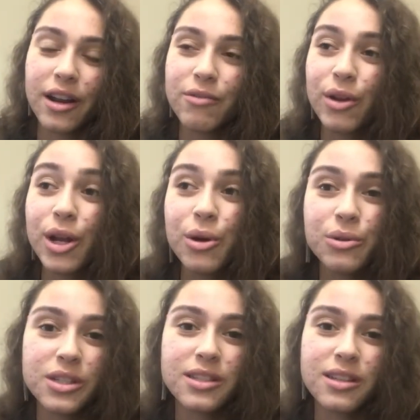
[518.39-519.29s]
in
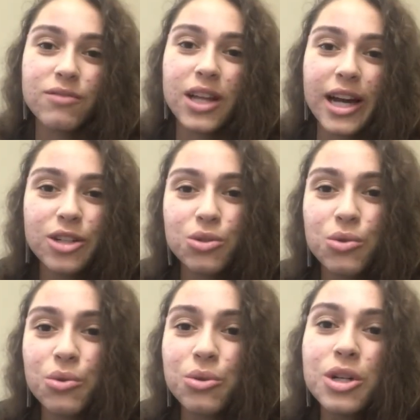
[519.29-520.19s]
videos and stuff. Like, I
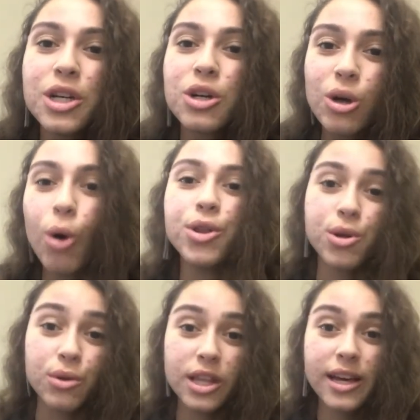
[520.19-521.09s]
do go
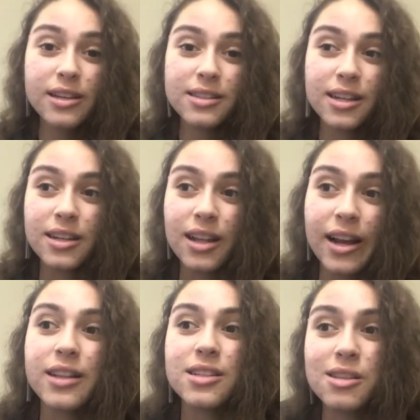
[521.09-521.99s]
through things, and
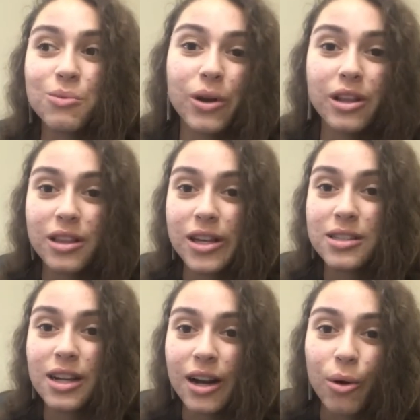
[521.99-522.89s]
like this is one of the
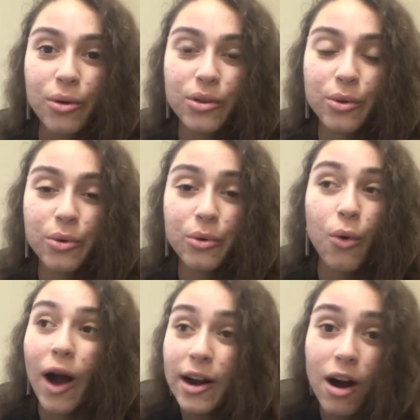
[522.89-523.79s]
things that I go through
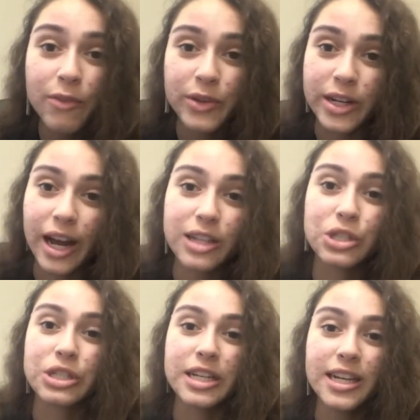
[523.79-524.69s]
quite often,
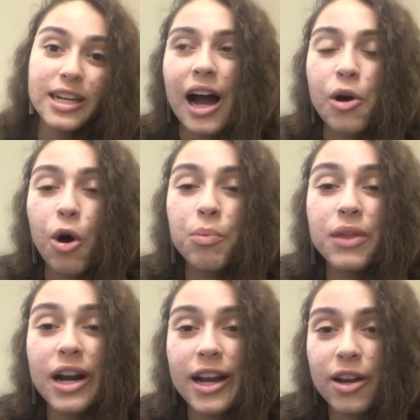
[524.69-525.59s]
actually. I hope
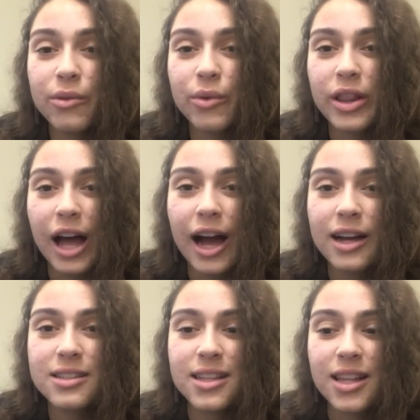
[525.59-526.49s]
that I can
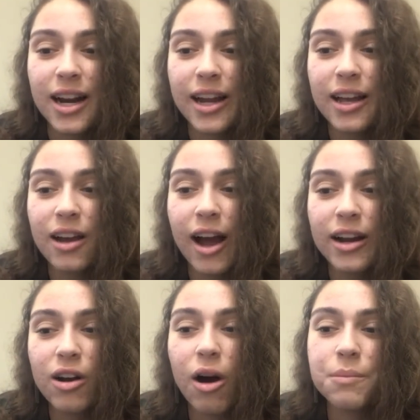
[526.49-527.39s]
relax and that I can kind
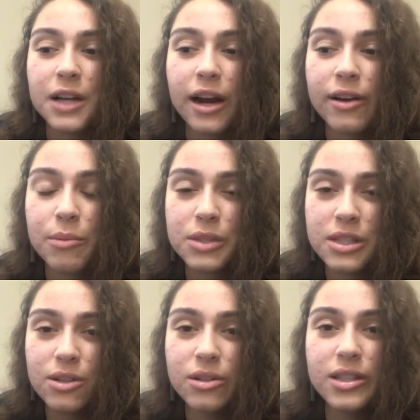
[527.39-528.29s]
of calm down. I'm
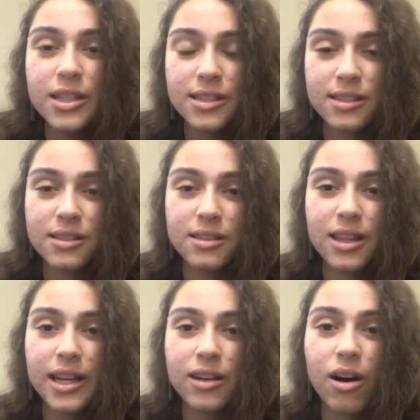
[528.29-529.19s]
still in this
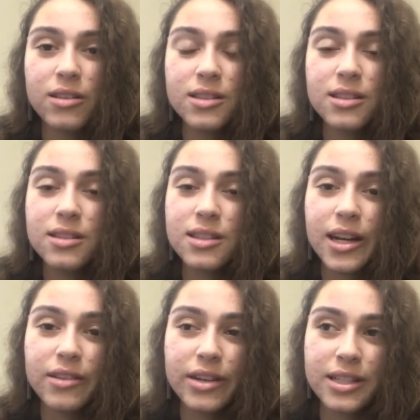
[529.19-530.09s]
like constant
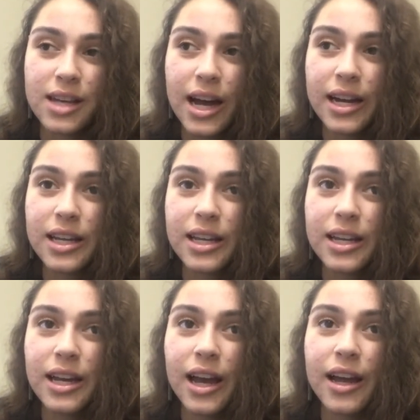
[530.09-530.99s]
state of
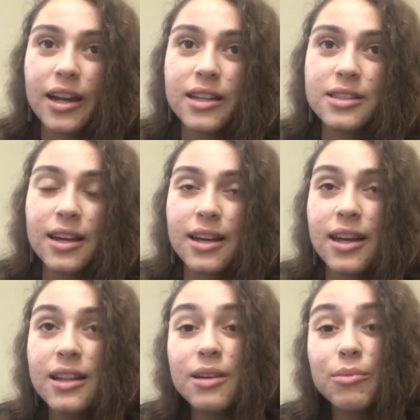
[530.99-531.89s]
anxiety, and it's like
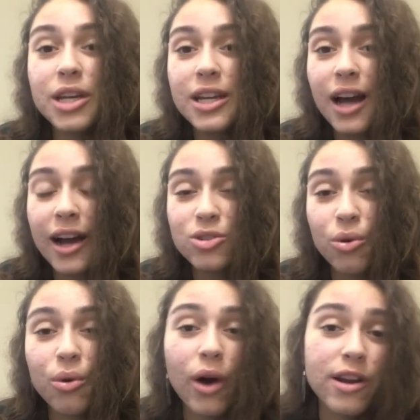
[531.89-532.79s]
killing me. I
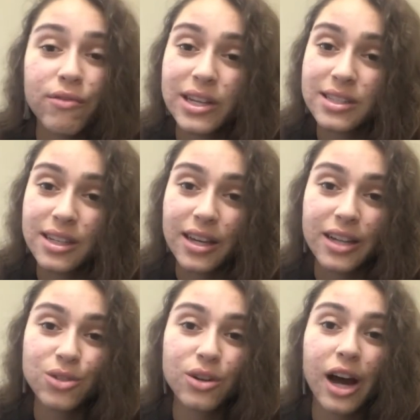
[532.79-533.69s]
don't know how to fix it.
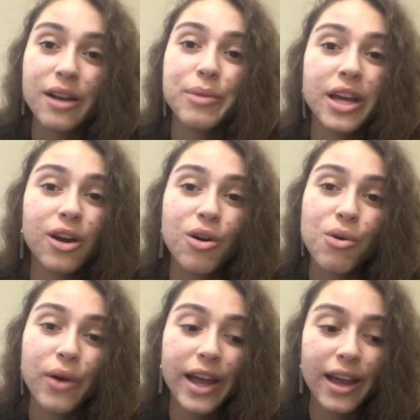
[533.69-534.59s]
I don't know how to make it go
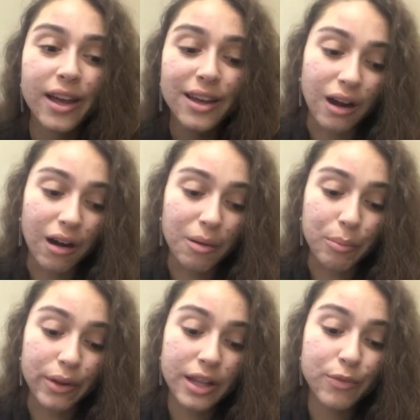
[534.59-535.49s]
away.
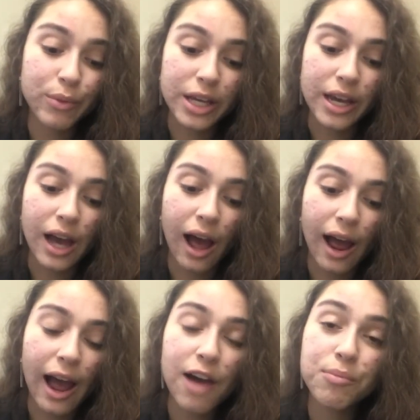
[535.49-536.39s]
Believe me, I
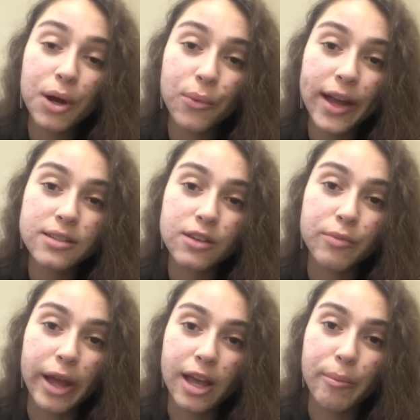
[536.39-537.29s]
have my ways of
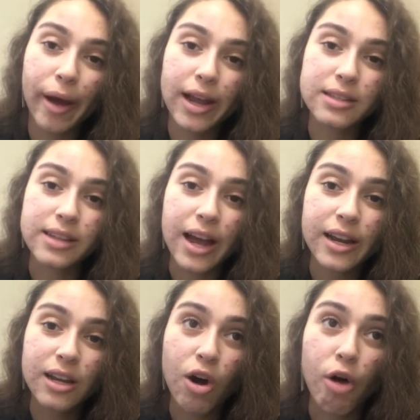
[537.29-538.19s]
making my
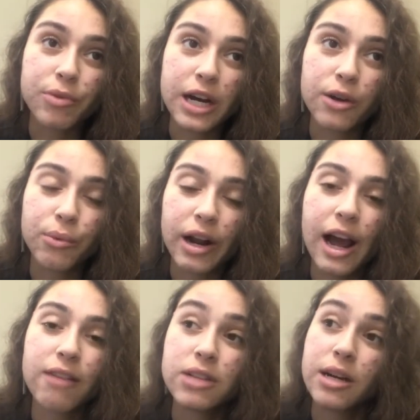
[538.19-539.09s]
anxiety calm down when I
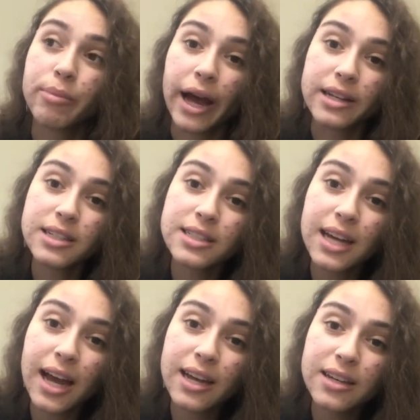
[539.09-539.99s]
have like a panic
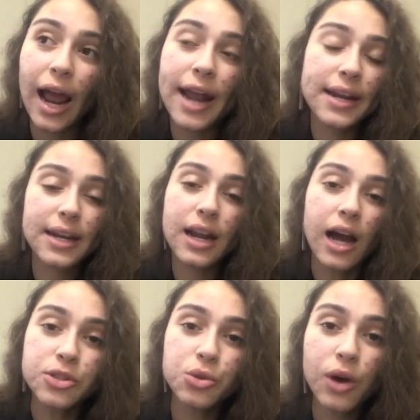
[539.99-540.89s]
attack, and
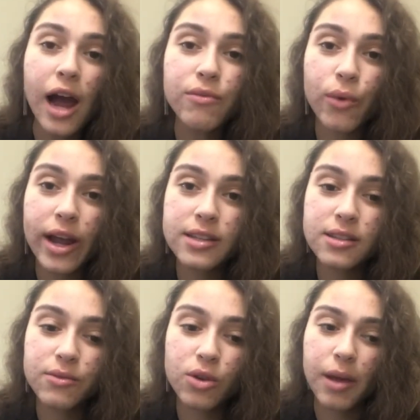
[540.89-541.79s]
I do have ways
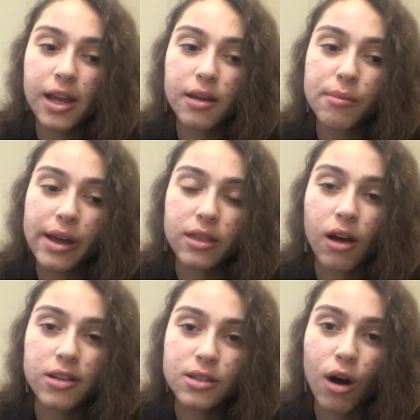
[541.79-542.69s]
of making my
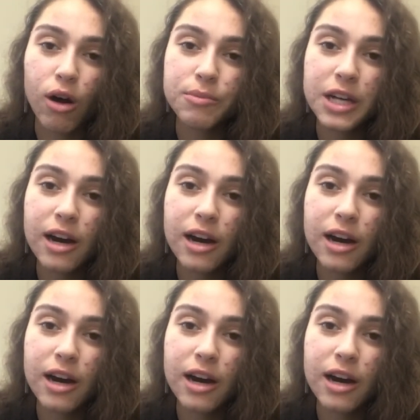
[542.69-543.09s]
thoughts calm